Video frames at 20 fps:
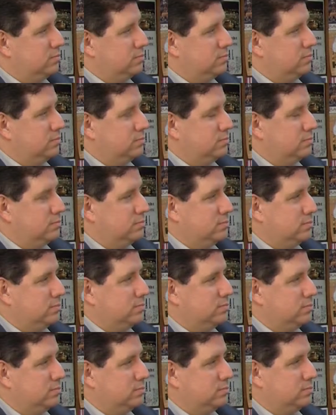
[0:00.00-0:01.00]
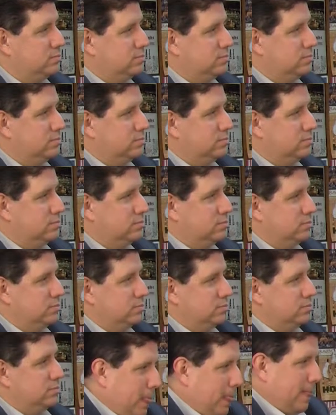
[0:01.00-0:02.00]

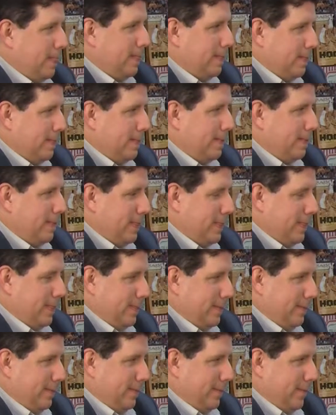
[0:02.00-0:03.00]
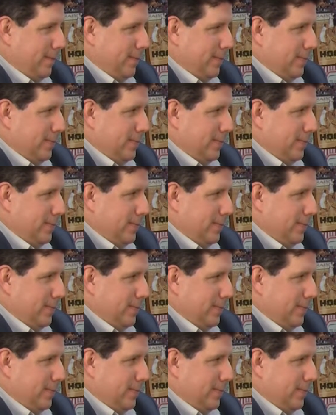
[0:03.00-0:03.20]
This person isn't speaking.